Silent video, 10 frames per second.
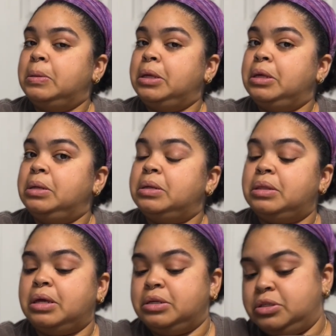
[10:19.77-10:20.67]
into
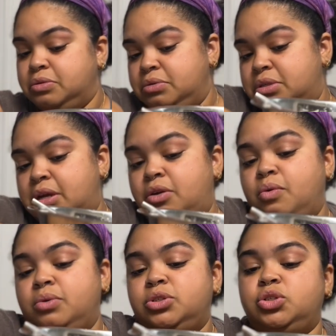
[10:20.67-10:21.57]
that juice that no
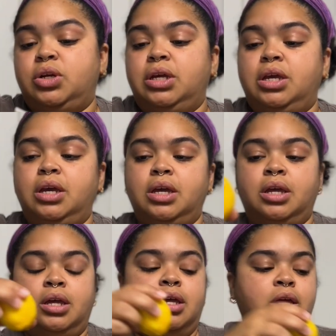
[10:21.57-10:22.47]
one's drinking.
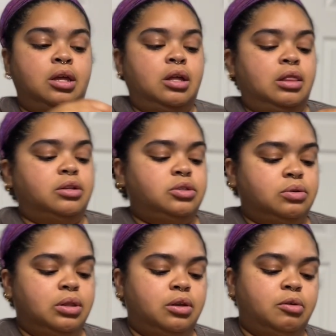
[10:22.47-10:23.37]
Let's do
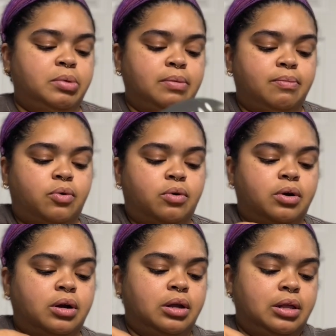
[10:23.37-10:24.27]
a little bit
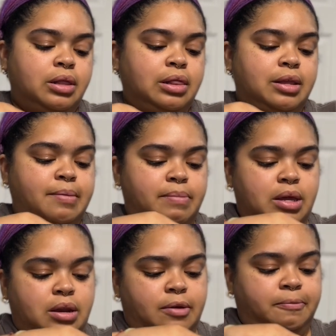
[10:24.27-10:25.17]
more
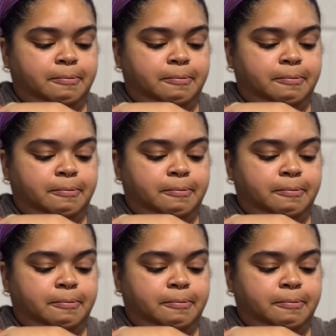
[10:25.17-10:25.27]
lemon.